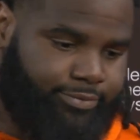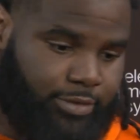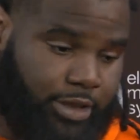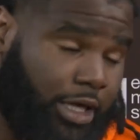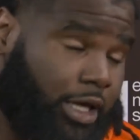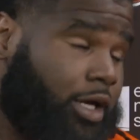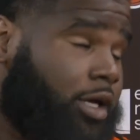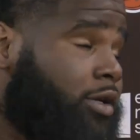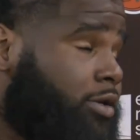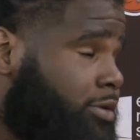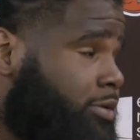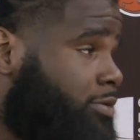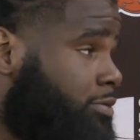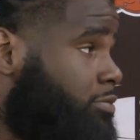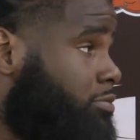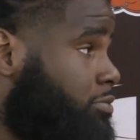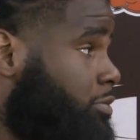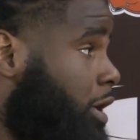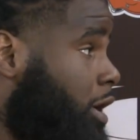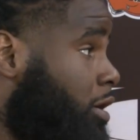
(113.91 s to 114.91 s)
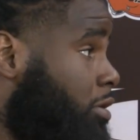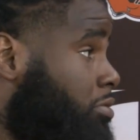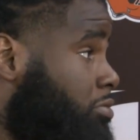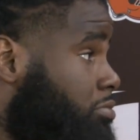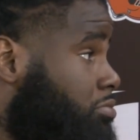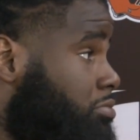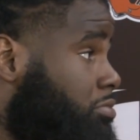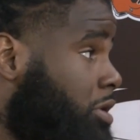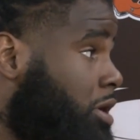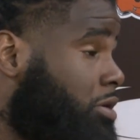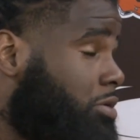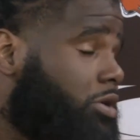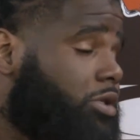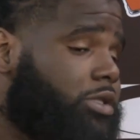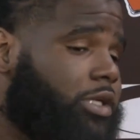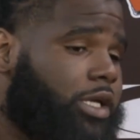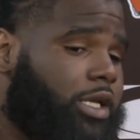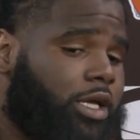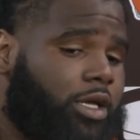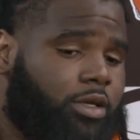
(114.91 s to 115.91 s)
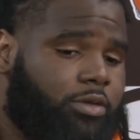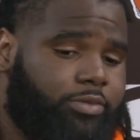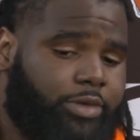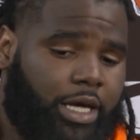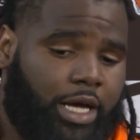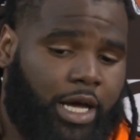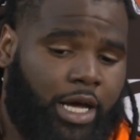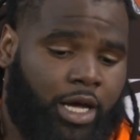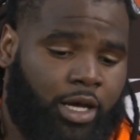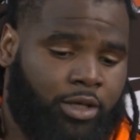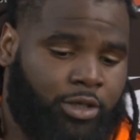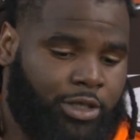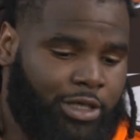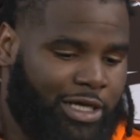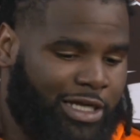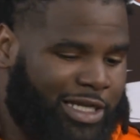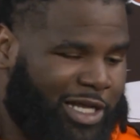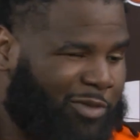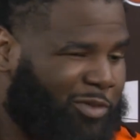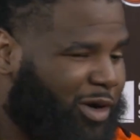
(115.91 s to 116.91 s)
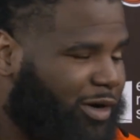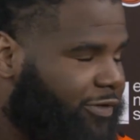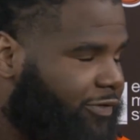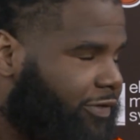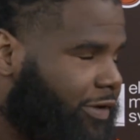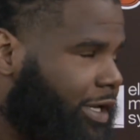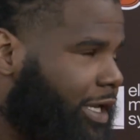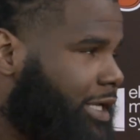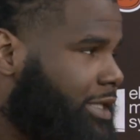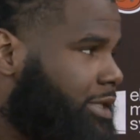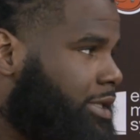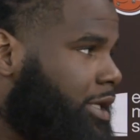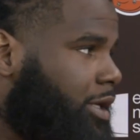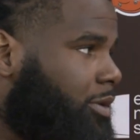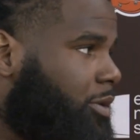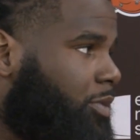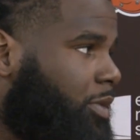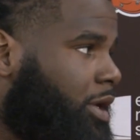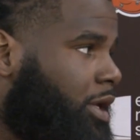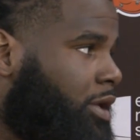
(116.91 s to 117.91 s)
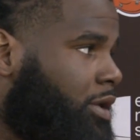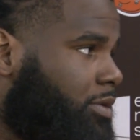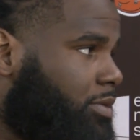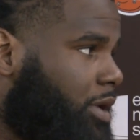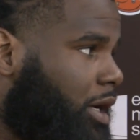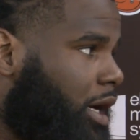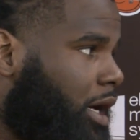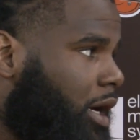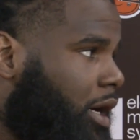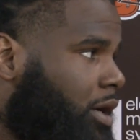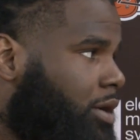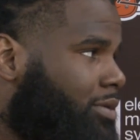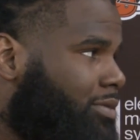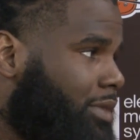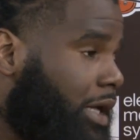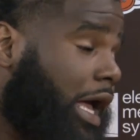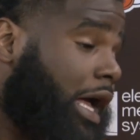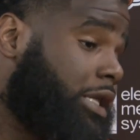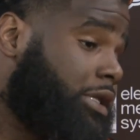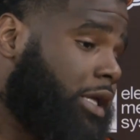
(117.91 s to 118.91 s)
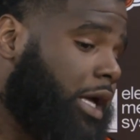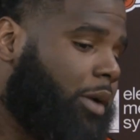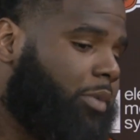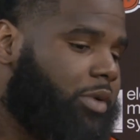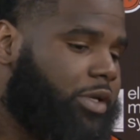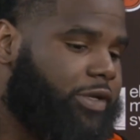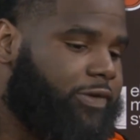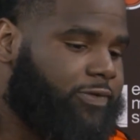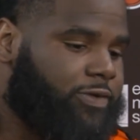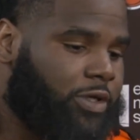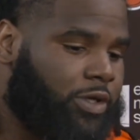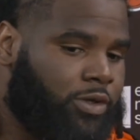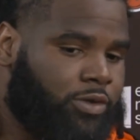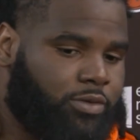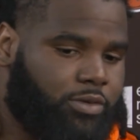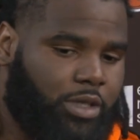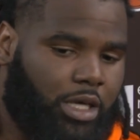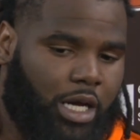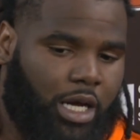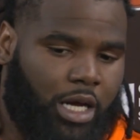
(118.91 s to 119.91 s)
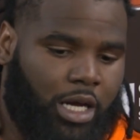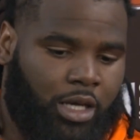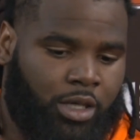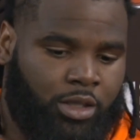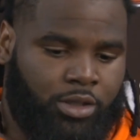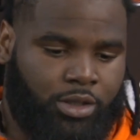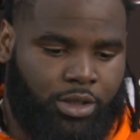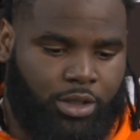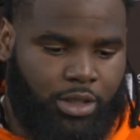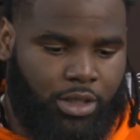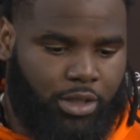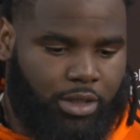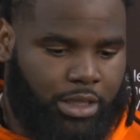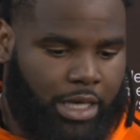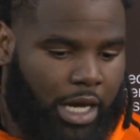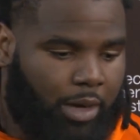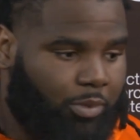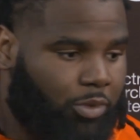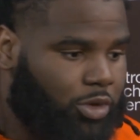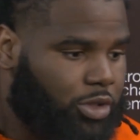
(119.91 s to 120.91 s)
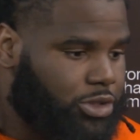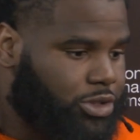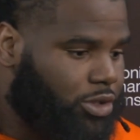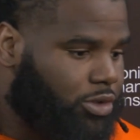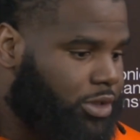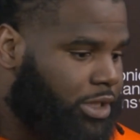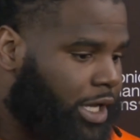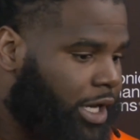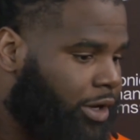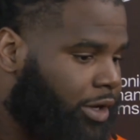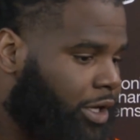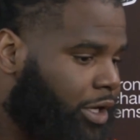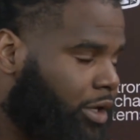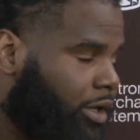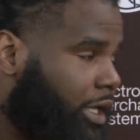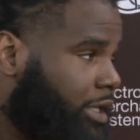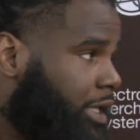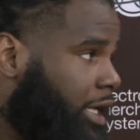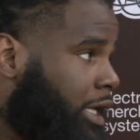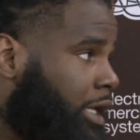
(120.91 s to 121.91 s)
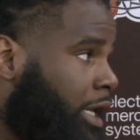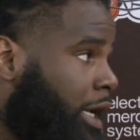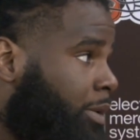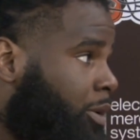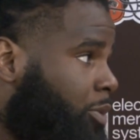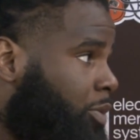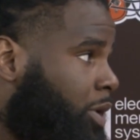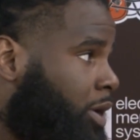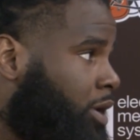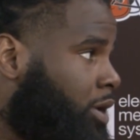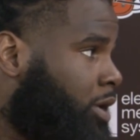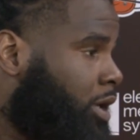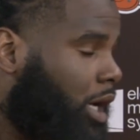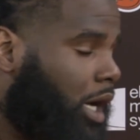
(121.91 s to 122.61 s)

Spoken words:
Yeah, you can say that. They're more of a finesse team to me. I believe so. Not more so downhill like they claim to be.